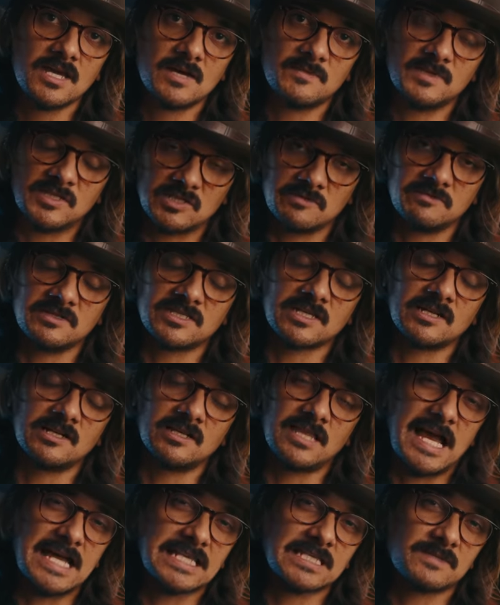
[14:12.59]
I'm assuming it's gonna
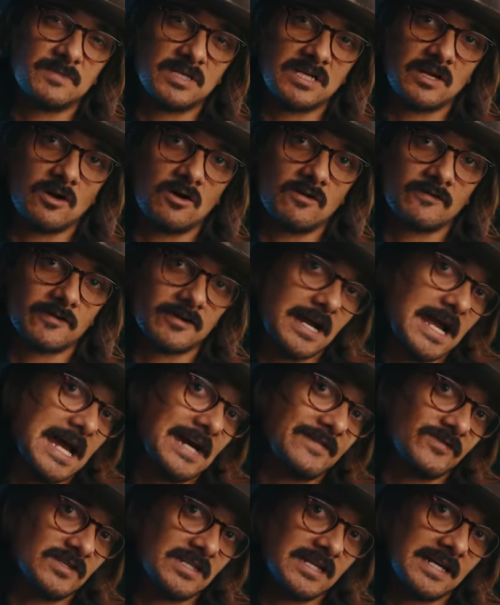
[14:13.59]
last me over
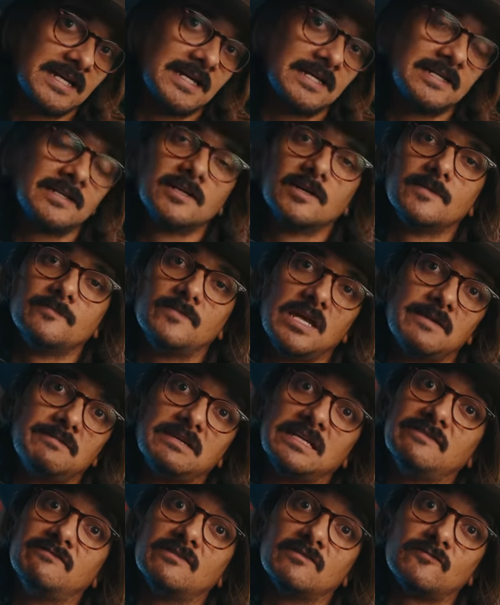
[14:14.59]
half a day, maybe
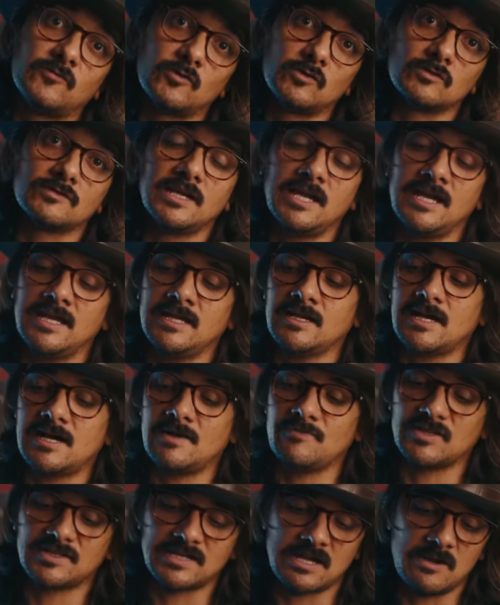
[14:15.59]
even a full day.
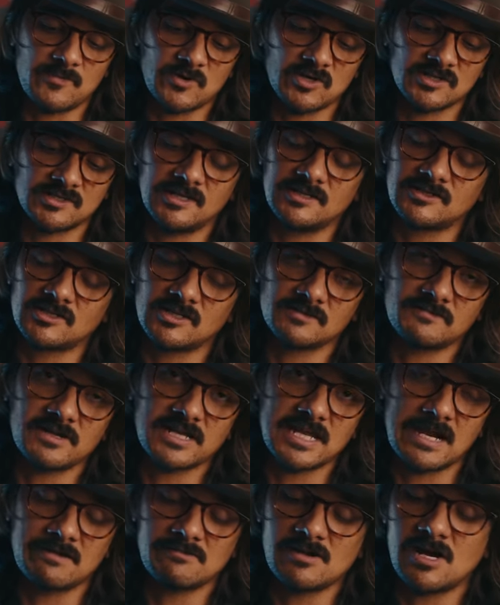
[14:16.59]
I'm the type of person that turns my
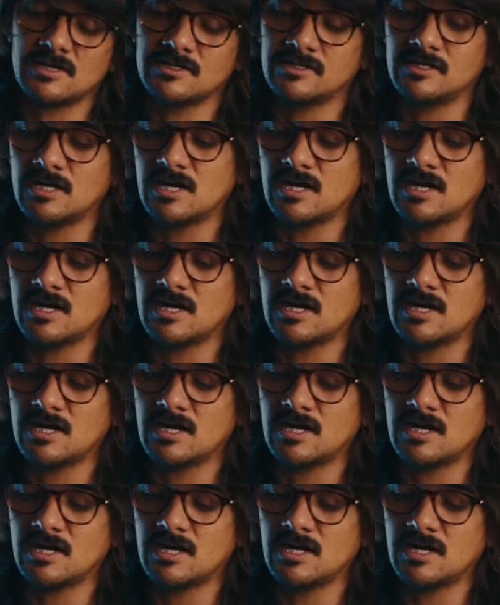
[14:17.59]
camera on and